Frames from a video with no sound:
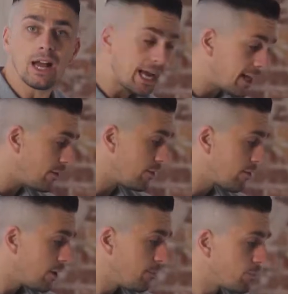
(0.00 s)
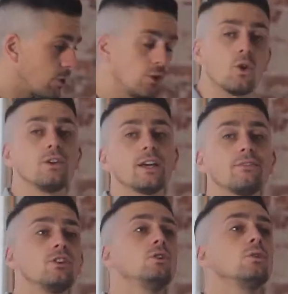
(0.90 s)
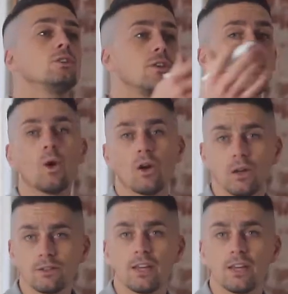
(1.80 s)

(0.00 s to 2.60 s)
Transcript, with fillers: and you're going to have to do it to the world,